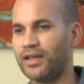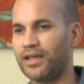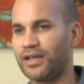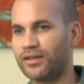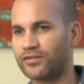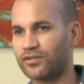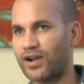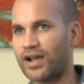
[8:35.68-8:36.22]

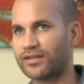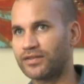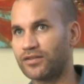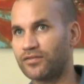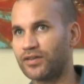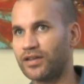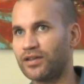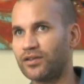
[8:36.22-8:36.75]

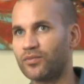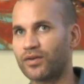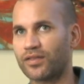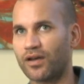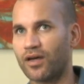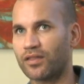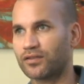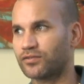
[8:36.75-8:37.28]
interactivity with
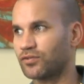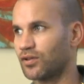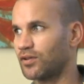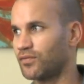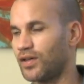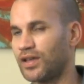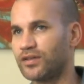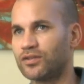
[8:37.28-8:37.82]
other sort
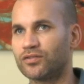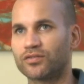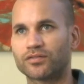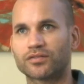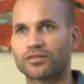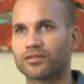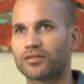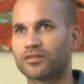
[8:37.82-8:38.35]
of
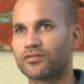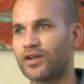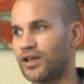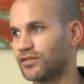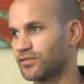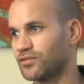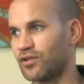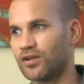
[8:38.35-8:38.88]
venues,
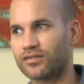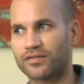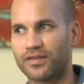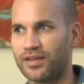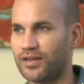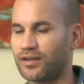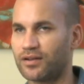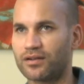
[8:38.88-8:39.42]
restaurants,
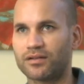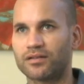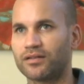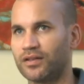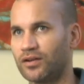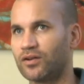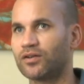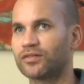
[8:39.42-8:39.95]
theater,
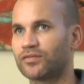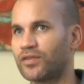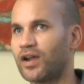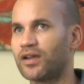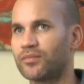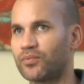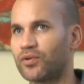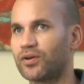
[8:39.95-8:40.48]
you know, it's
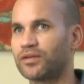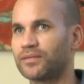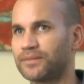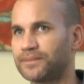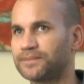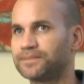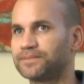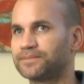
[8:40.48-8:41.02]
very important.
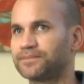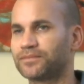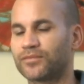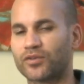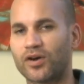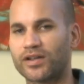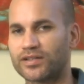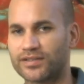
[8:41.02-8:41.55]

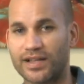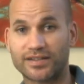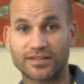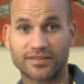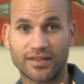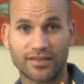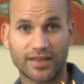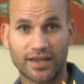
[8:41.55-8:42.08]
So I just like to
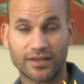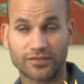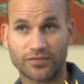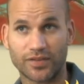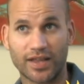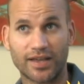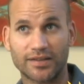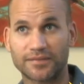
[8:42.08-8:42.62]
say thanks
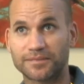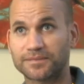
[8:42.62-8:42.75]
for that.